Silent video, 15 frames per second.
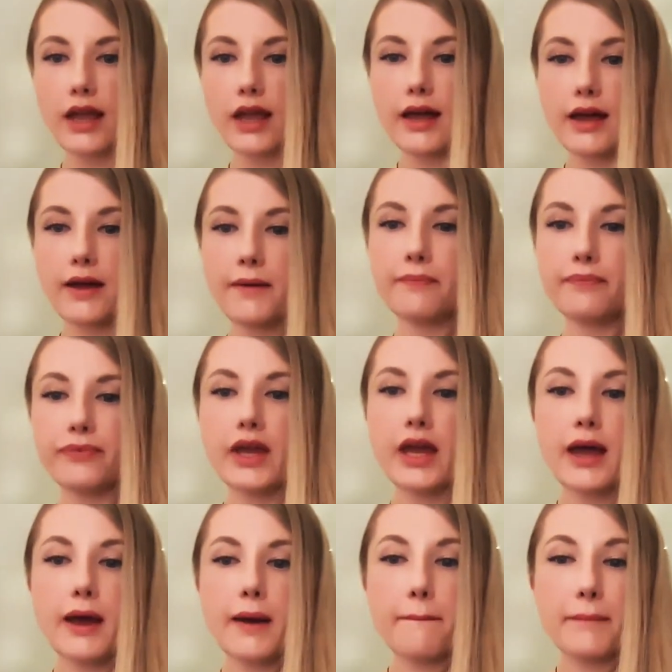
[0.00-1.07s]

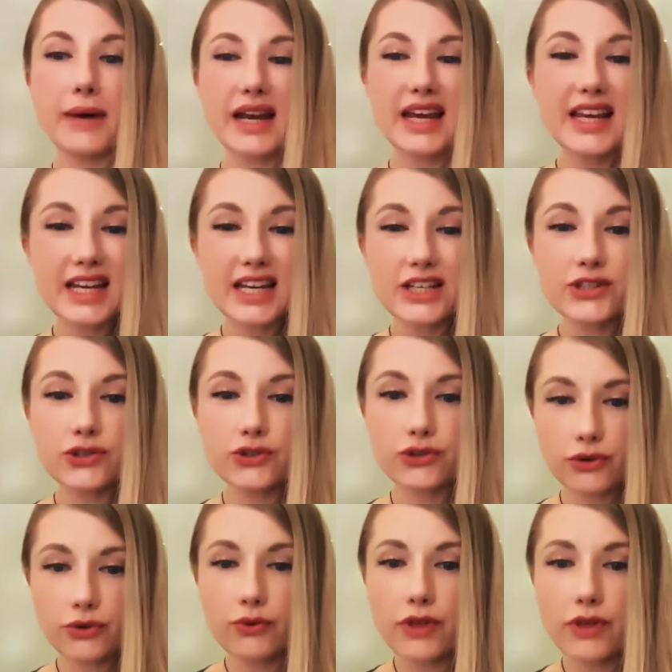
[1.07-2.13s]
But it is
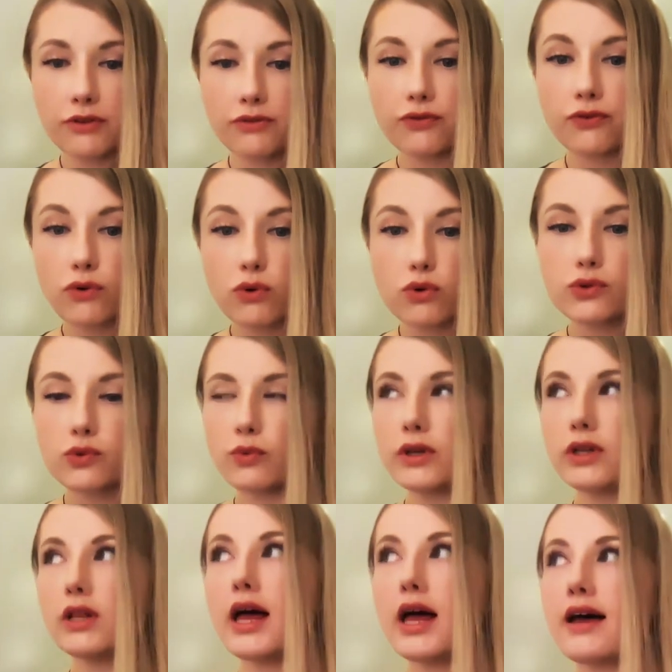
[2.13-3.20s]
true that fours
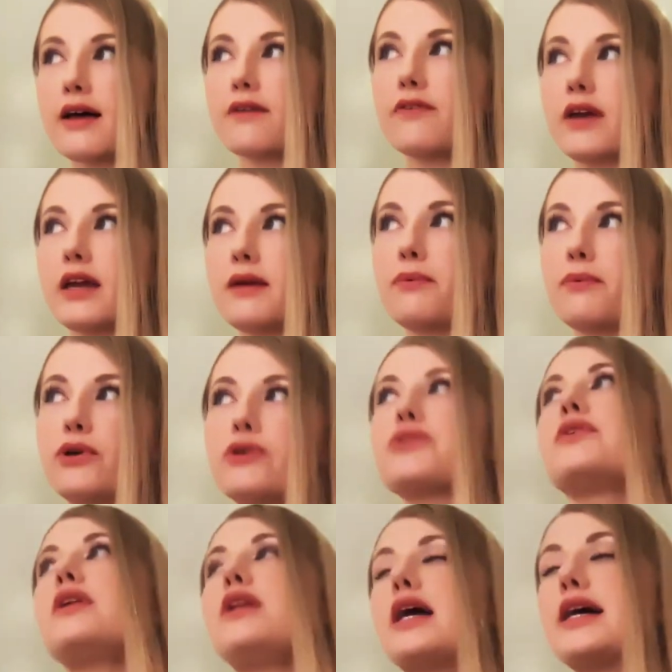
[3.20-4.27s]
will have a
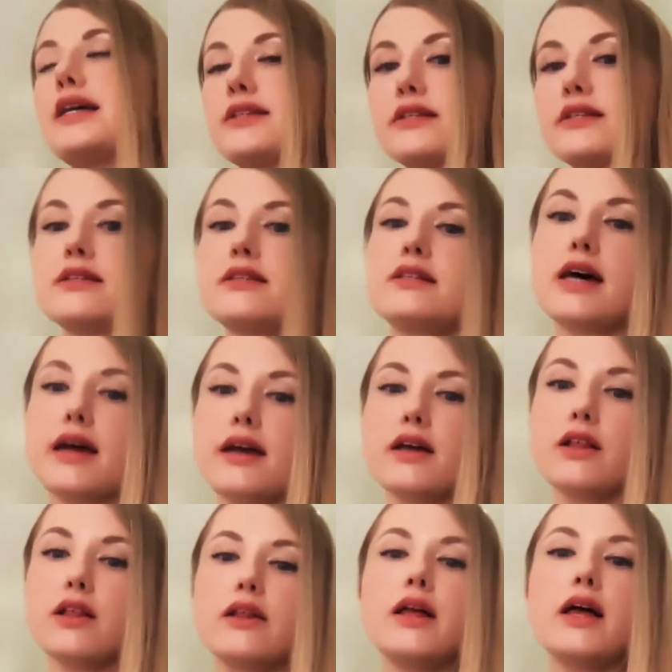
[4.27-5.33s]
personalized
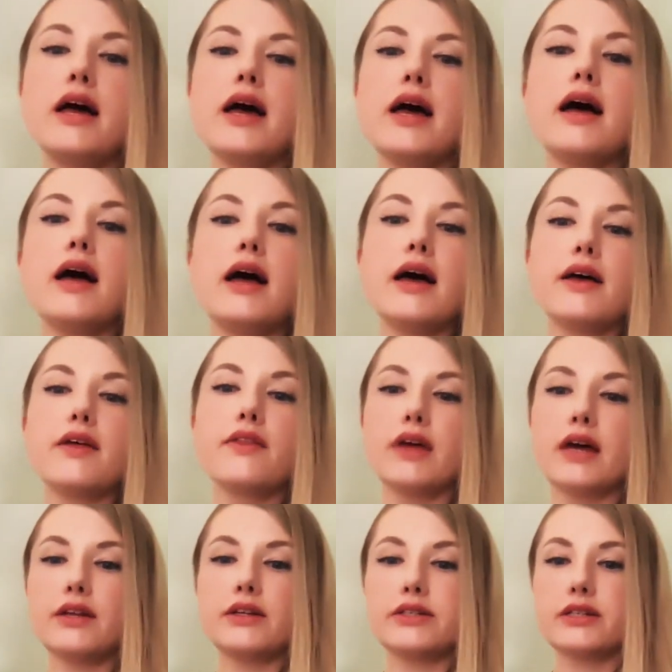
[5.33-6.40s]
style
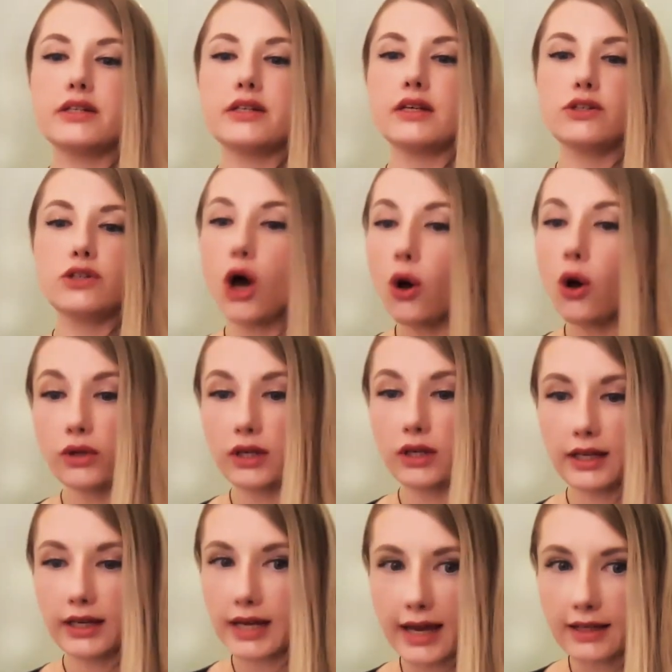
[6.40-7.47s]
that
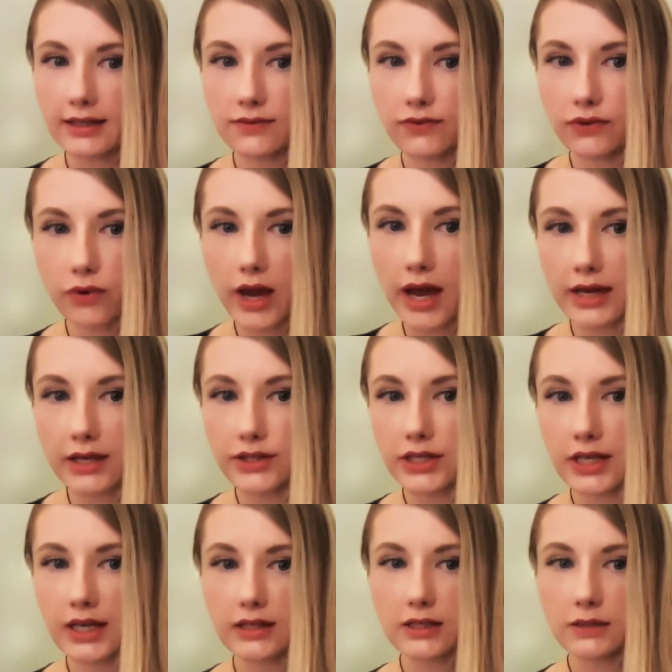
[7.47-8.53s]
totally lacks
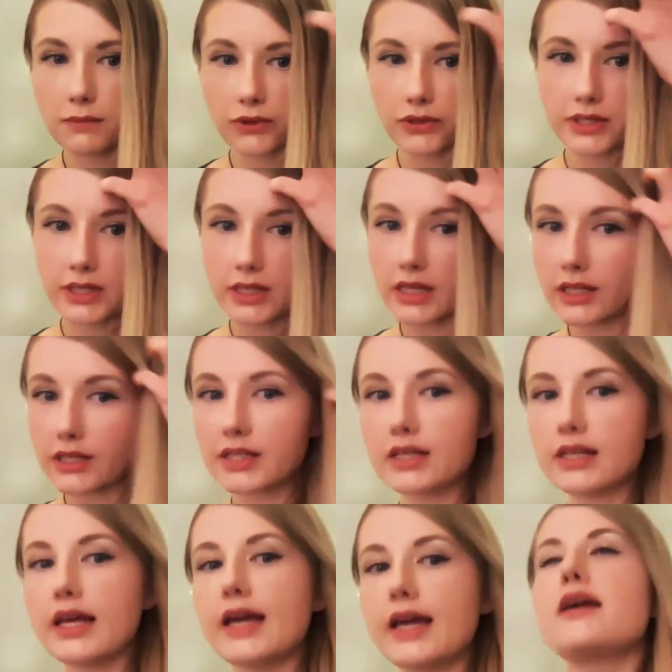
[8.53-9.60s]
variety and
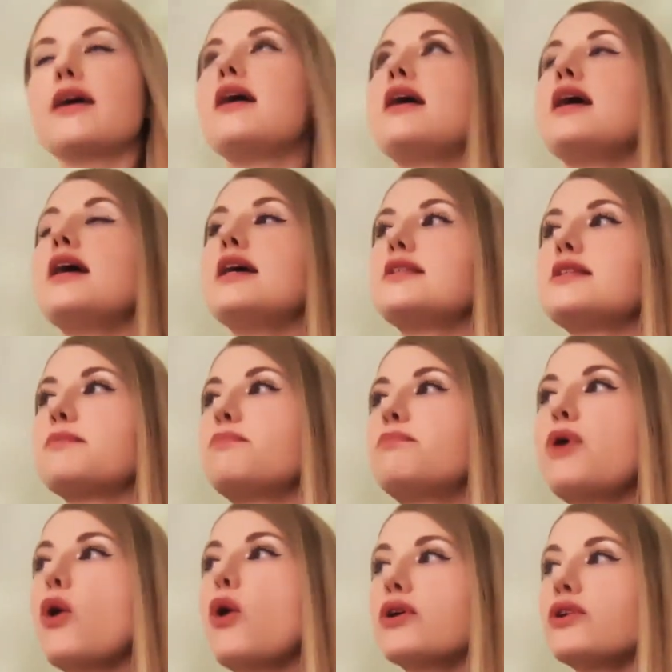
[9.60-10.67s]
spontaneity. Like, it's a
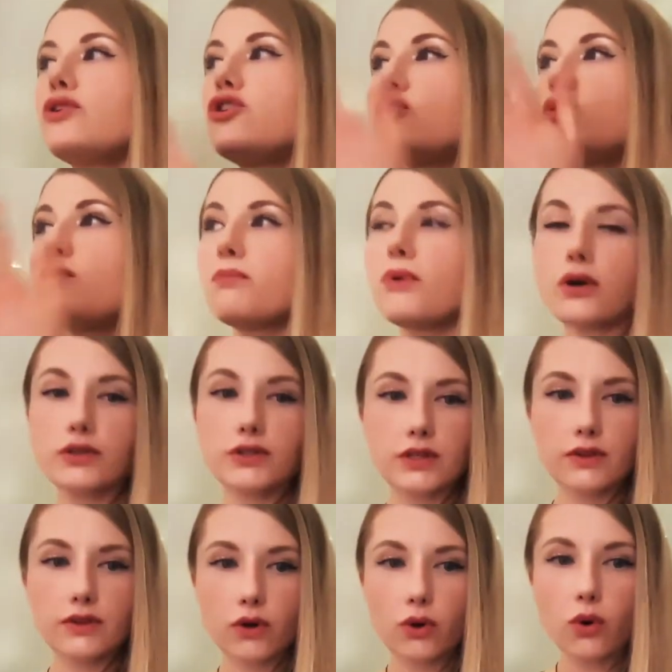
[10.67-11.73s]
broken jukebox
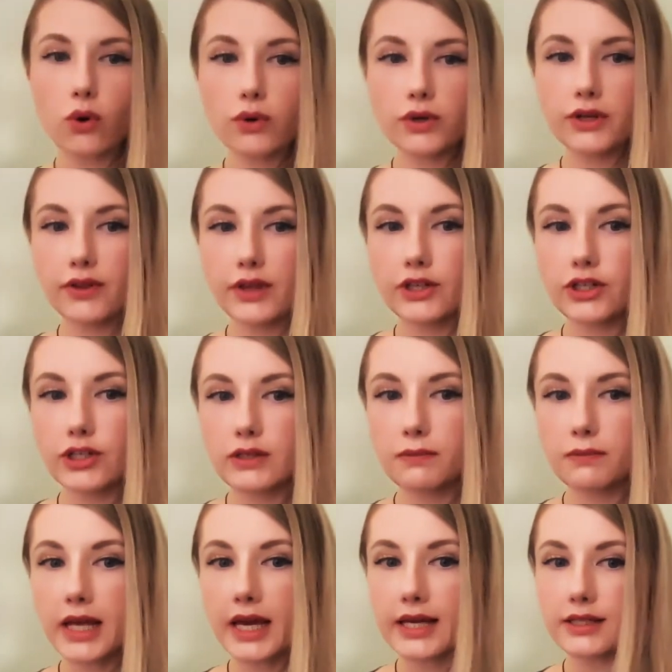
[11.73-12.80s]
in the corner that just
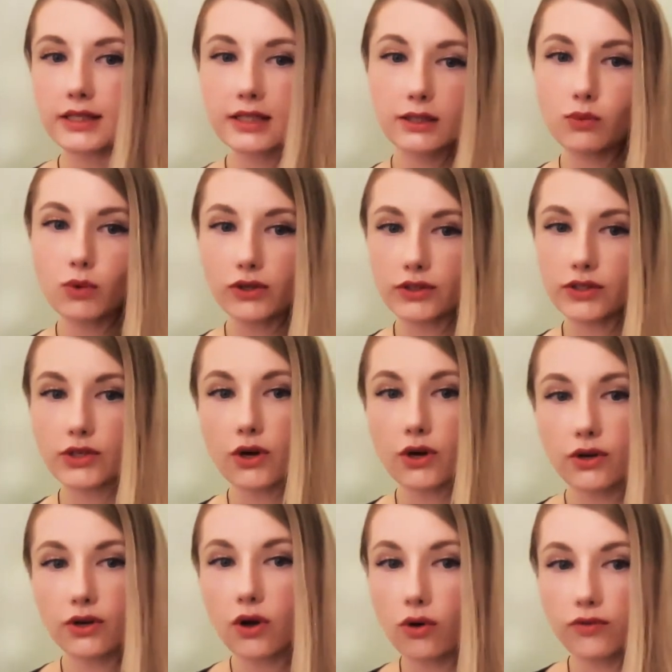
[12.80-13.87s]
plays this one
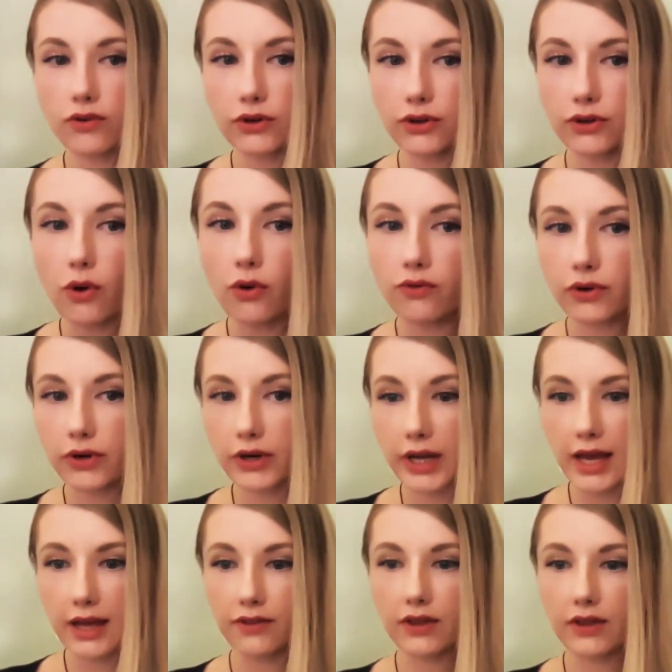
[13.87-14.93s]
song over and over
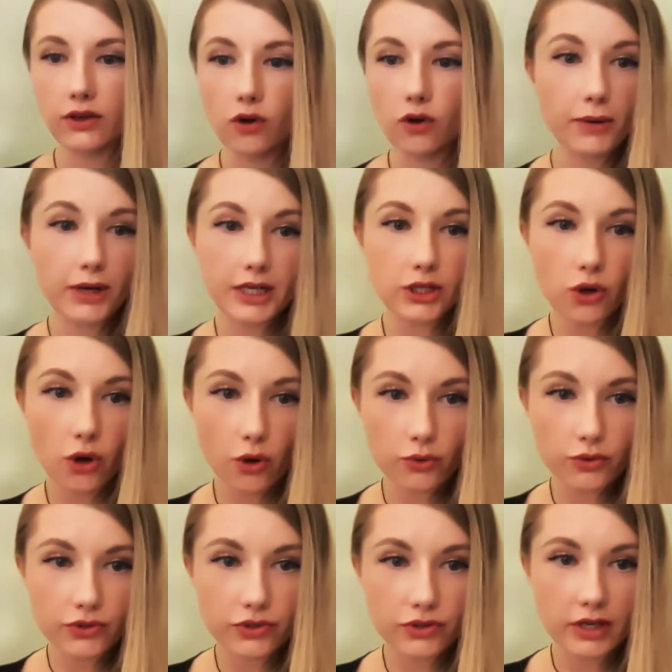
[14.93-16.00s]
again that nobody
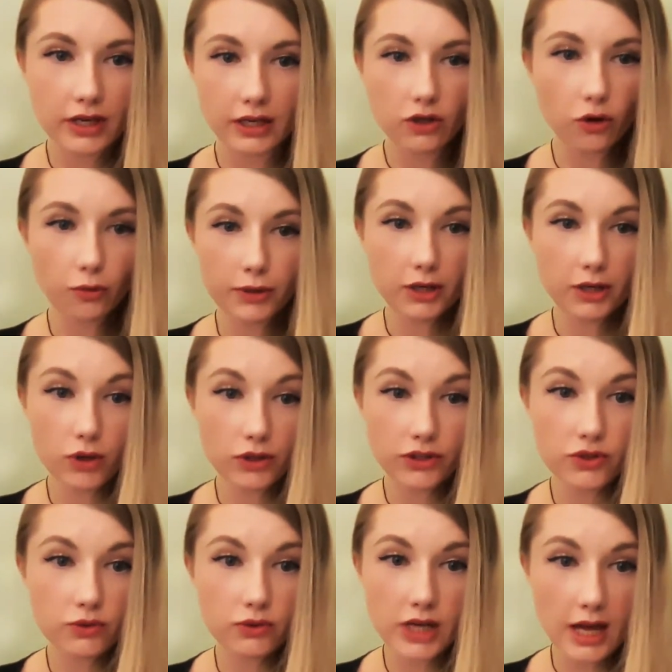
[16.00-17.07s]
knows and nobody wants
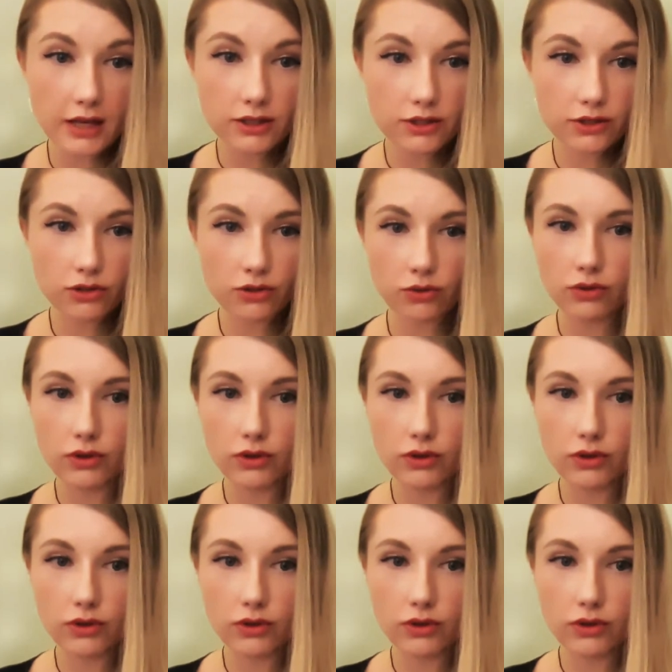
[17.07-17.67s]
to dance to.